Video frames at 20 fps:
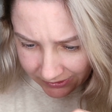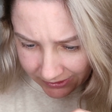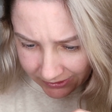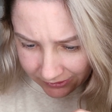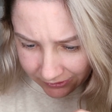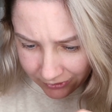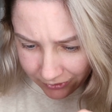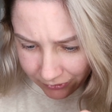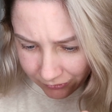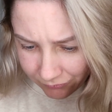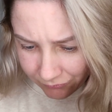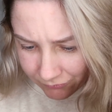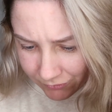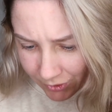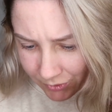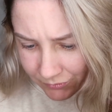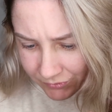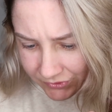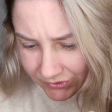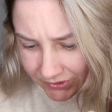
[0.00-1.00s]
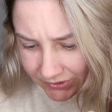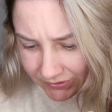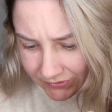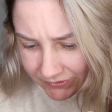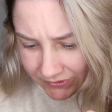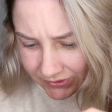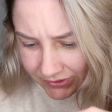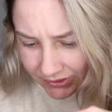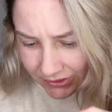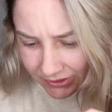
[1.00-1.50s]
like little
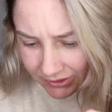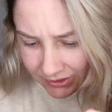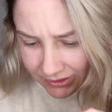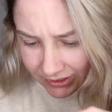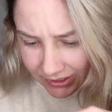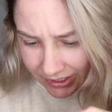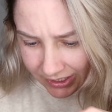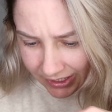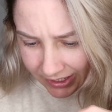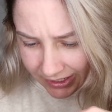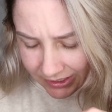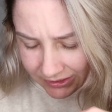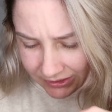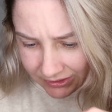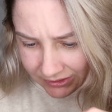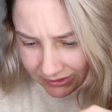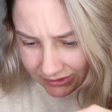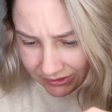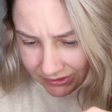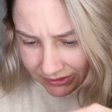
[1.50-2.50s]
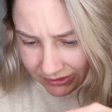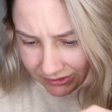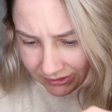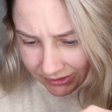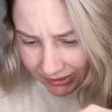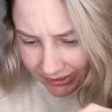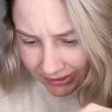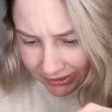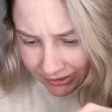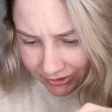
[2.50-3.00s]
roses and
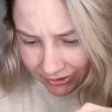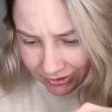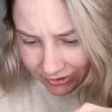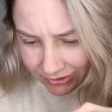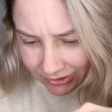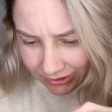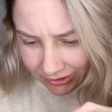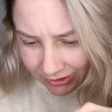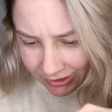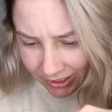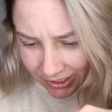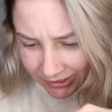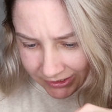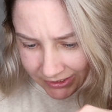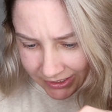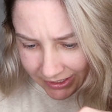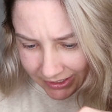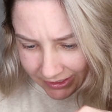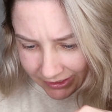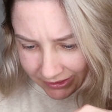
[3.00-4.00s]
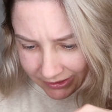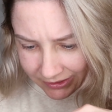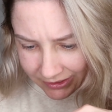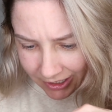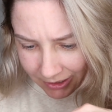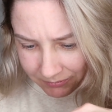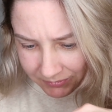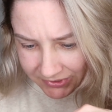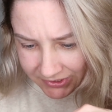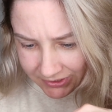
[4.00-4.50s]
like latte
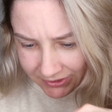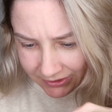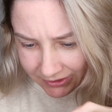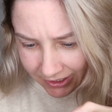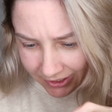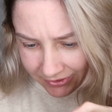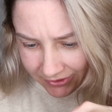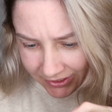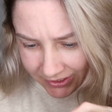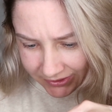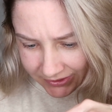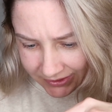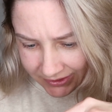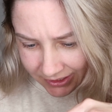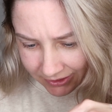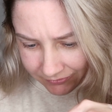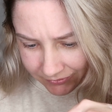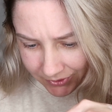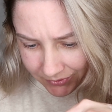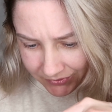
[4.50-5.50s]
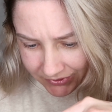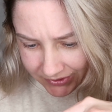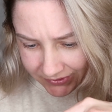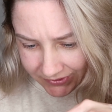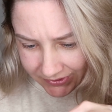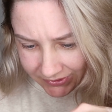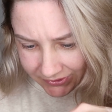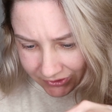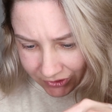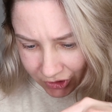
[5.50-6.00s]
cups. I think it's not
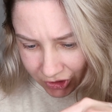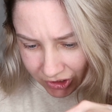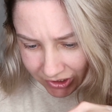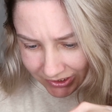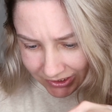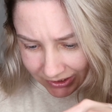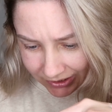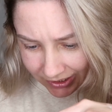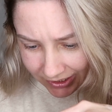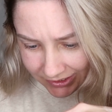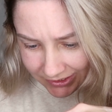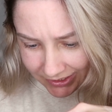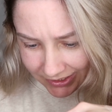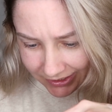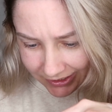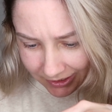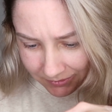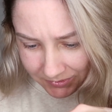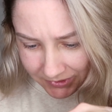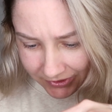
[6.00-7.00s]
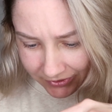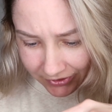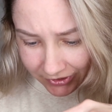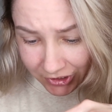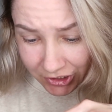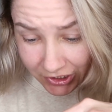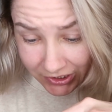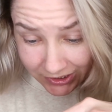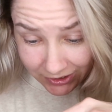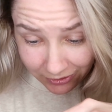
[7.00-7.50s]
roses, it's just latte cups in
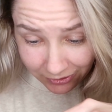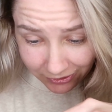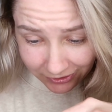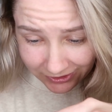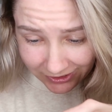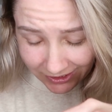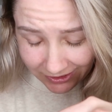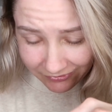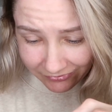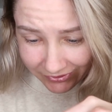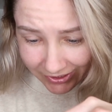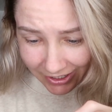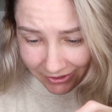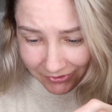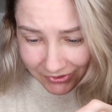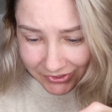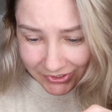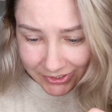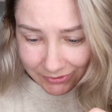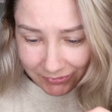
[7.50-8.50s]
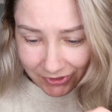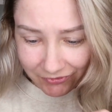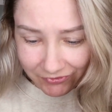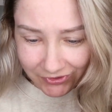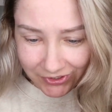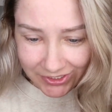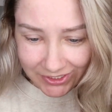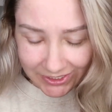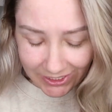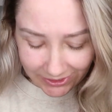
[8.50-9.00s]
there. It just looked like flowers to me
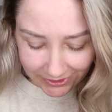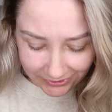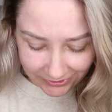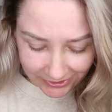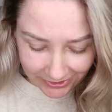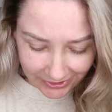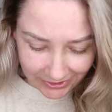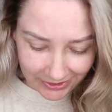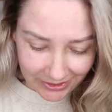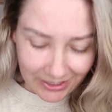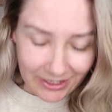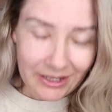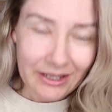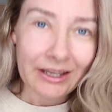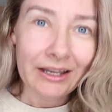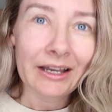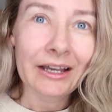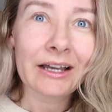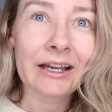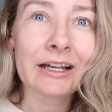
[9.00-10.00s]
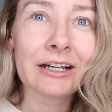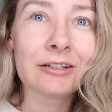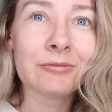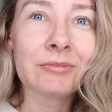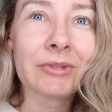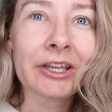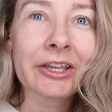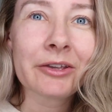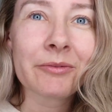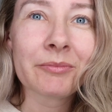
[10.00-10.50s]
for a second there.
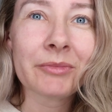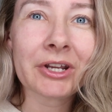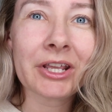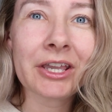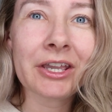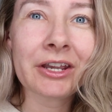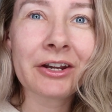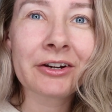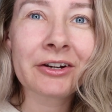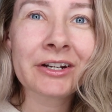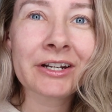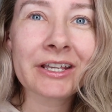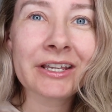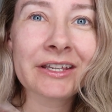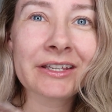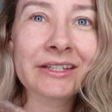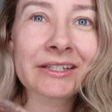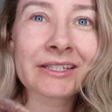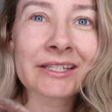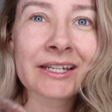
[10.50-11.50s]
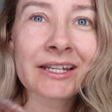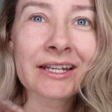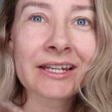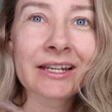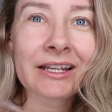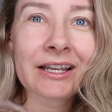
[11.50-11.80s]
But here it is